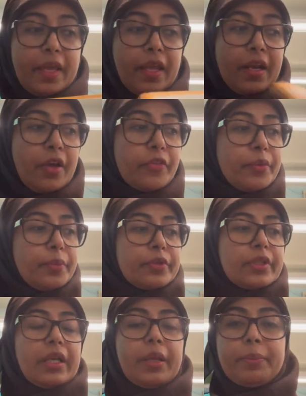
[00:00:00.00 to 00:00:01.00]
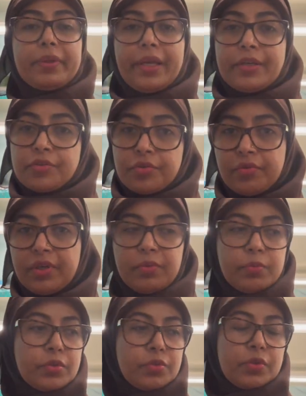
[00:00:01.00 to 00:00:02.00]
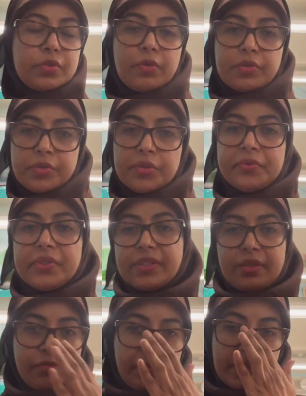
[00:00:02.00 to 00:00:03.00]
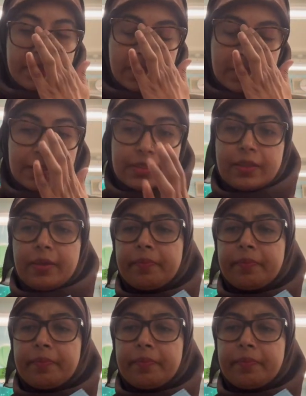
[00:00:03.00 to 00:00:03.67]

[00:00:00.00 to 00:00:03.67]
Another book that I plan to read, which was also a recent find, is